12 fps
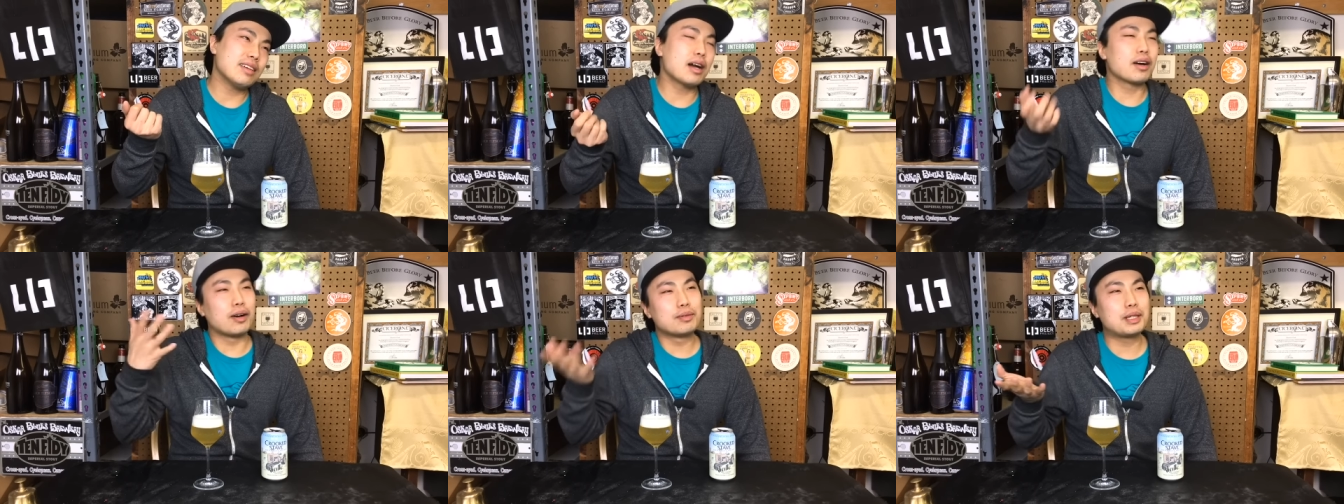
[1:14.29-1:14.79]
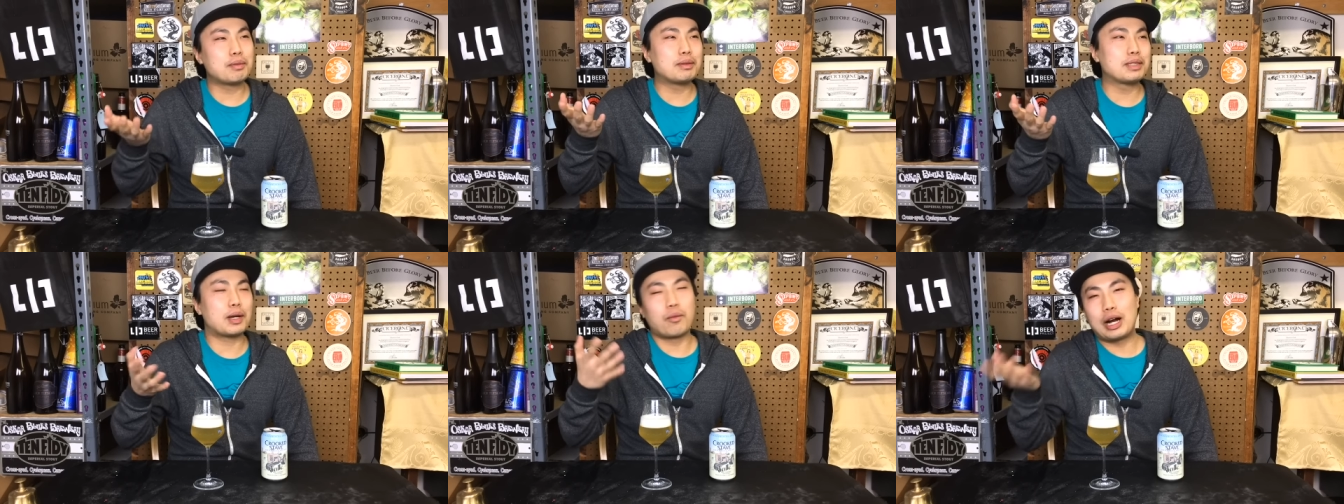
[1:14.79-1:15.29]
I don't know, sometimes
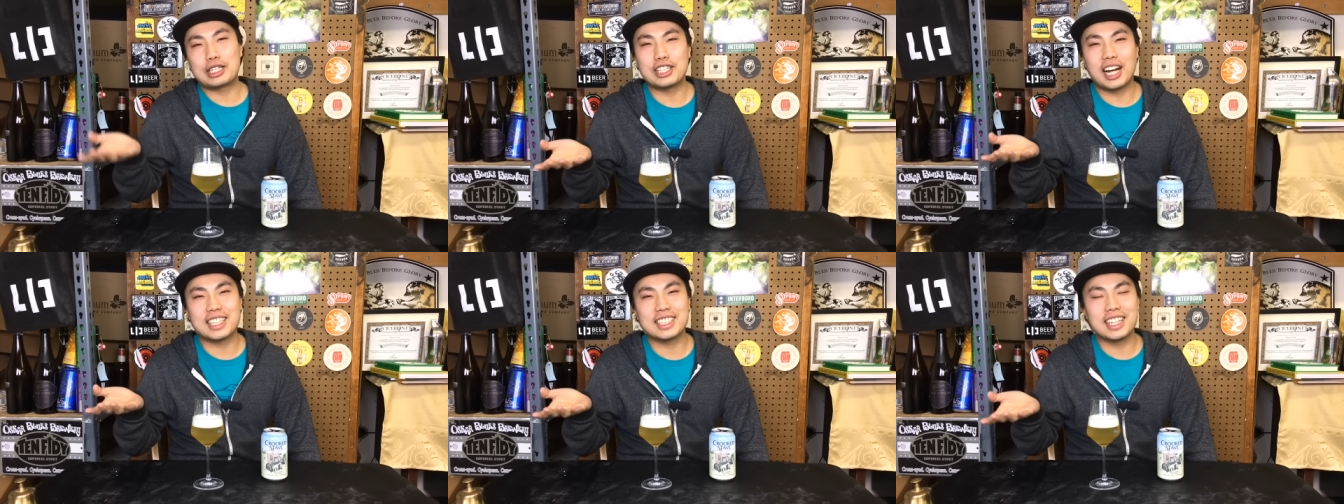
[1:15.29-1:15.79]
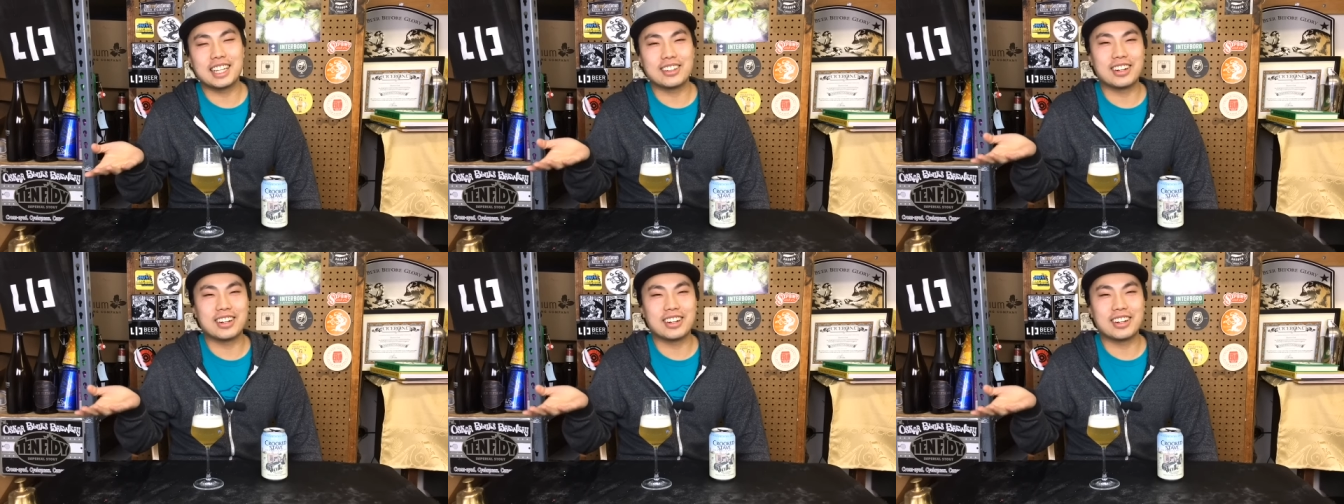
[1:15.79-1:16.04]
like wash socks and then they're